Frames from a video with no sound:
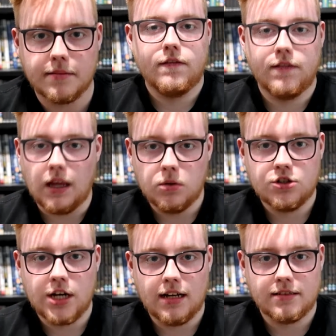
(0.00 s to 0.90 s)
Flower
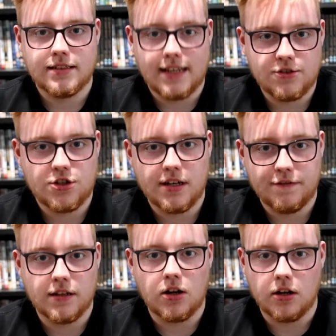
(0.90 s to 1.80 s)
Child says she
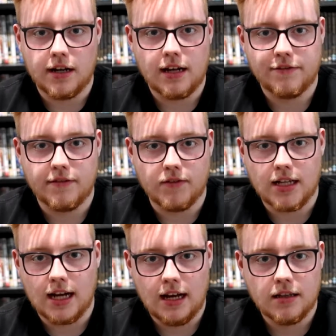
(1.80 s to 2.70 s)
forgot a knife in the
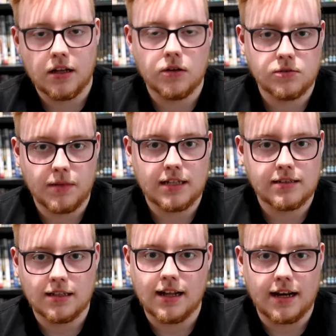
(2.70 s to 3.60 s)
car, goes back
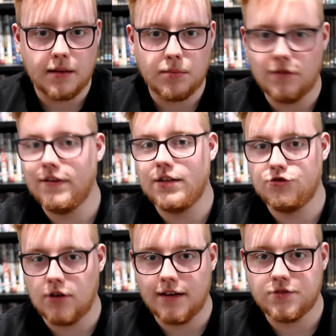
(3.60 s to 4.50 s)
to get it, but then
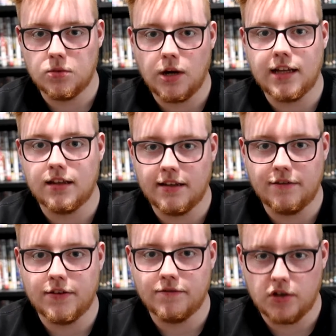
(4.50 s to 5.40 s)
drives away,
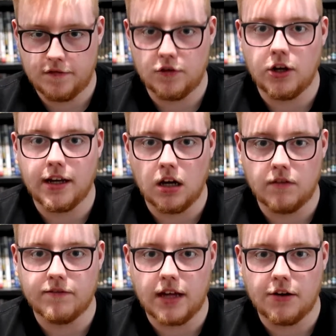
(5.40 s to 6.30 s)
leaving the three
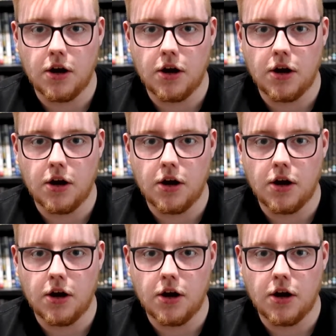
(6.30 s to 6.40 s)
on their